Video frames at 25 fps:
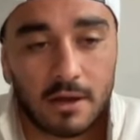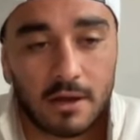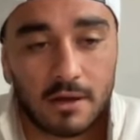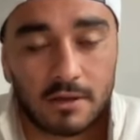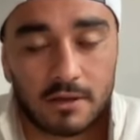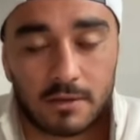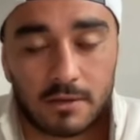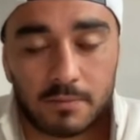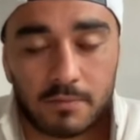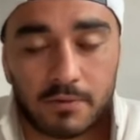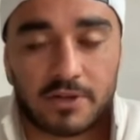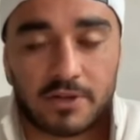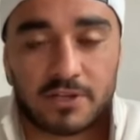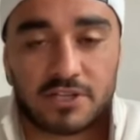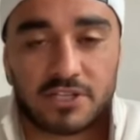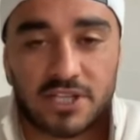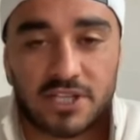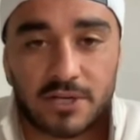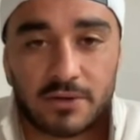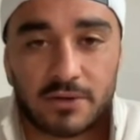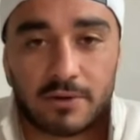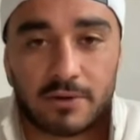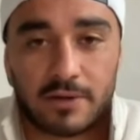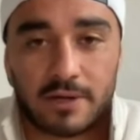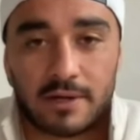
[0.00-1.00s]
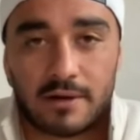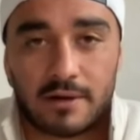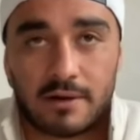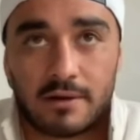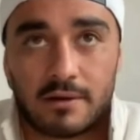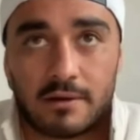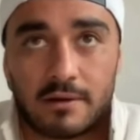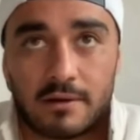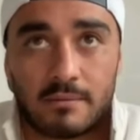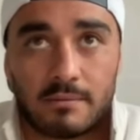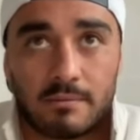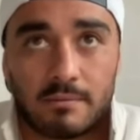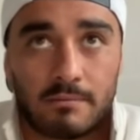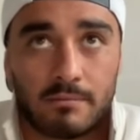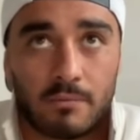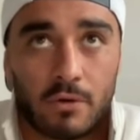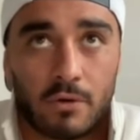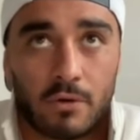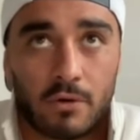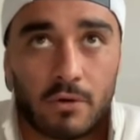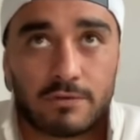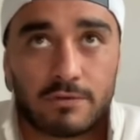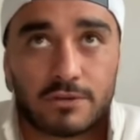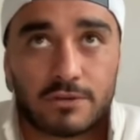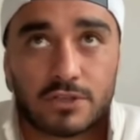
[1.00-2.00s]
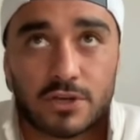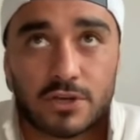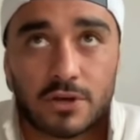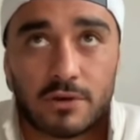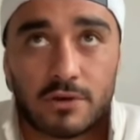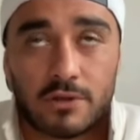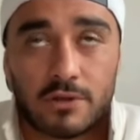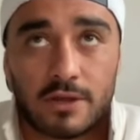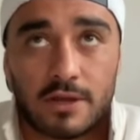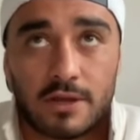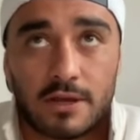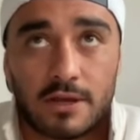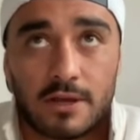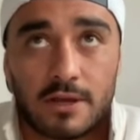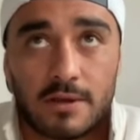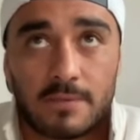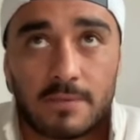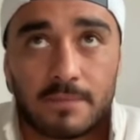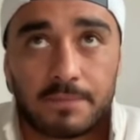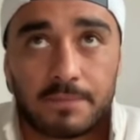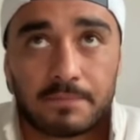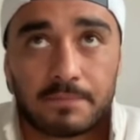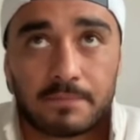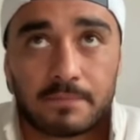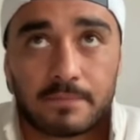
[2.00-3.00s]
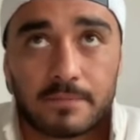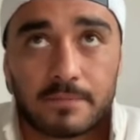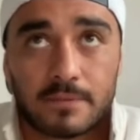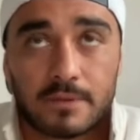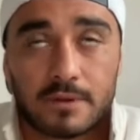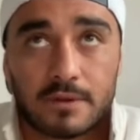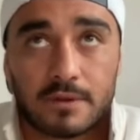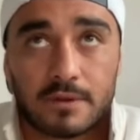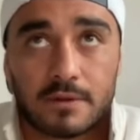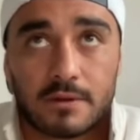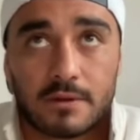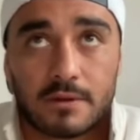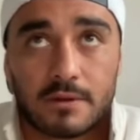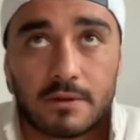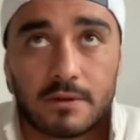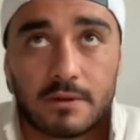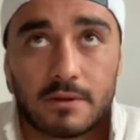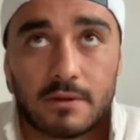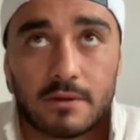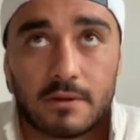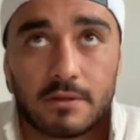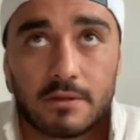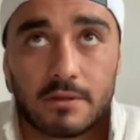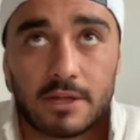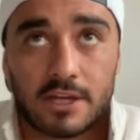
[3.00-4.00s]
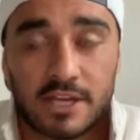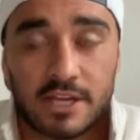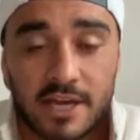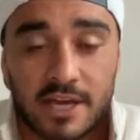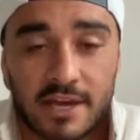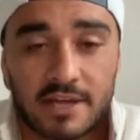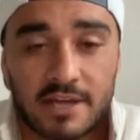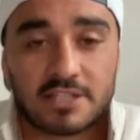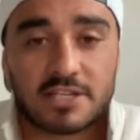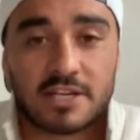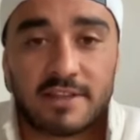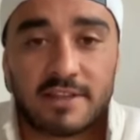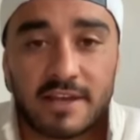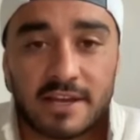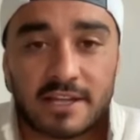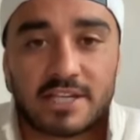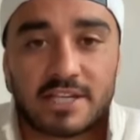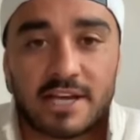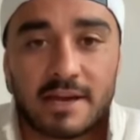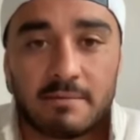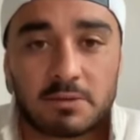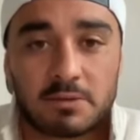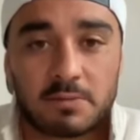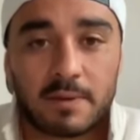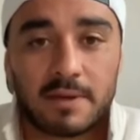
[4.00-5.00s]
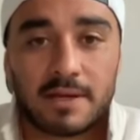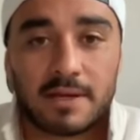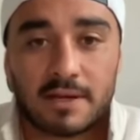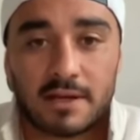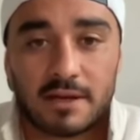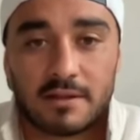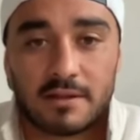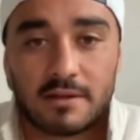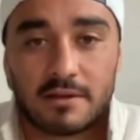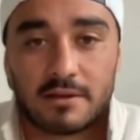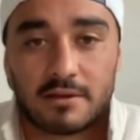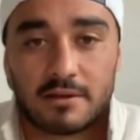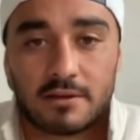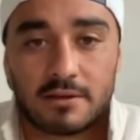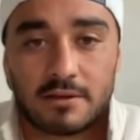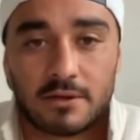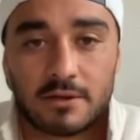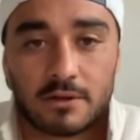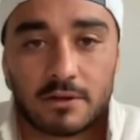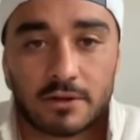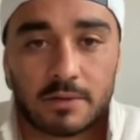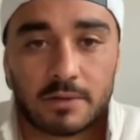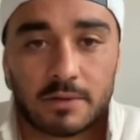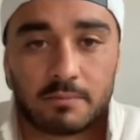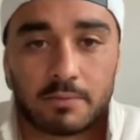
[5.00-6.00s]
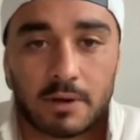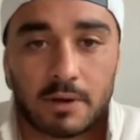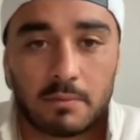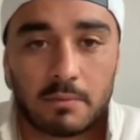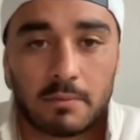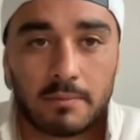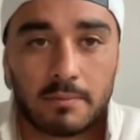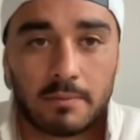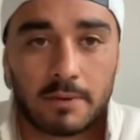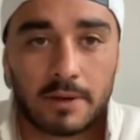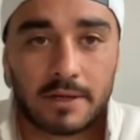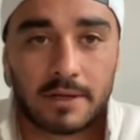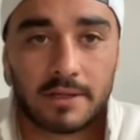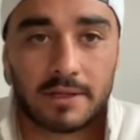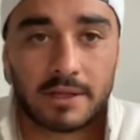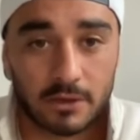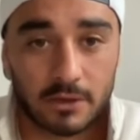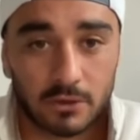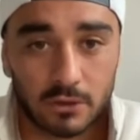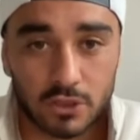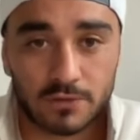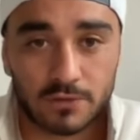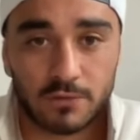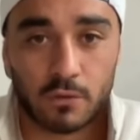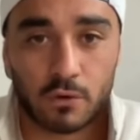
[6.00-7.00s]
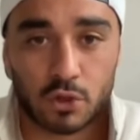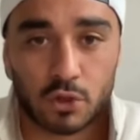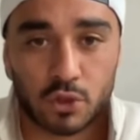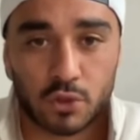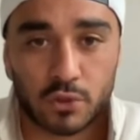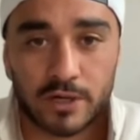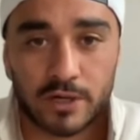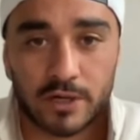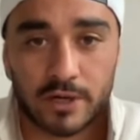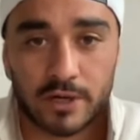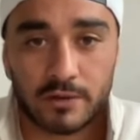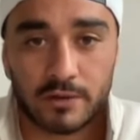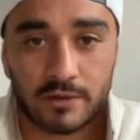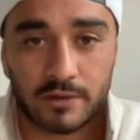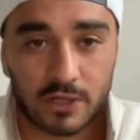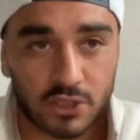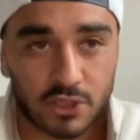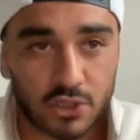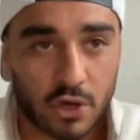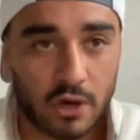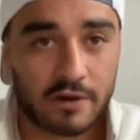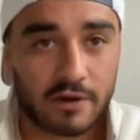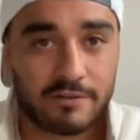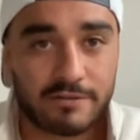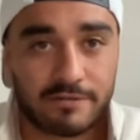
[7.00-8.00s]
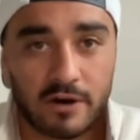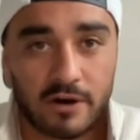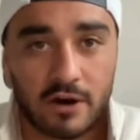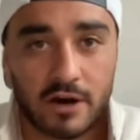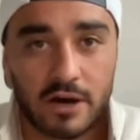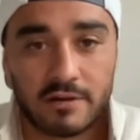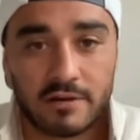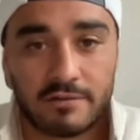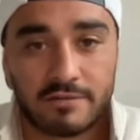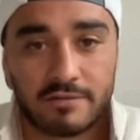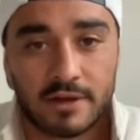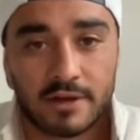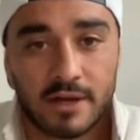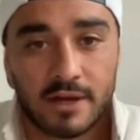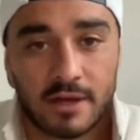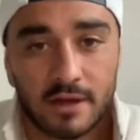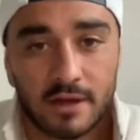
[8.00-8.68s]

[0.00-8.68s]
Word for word: they're pretty settled in more so the the years that that team's been together. You look at probably their loose forward trio, their tight five.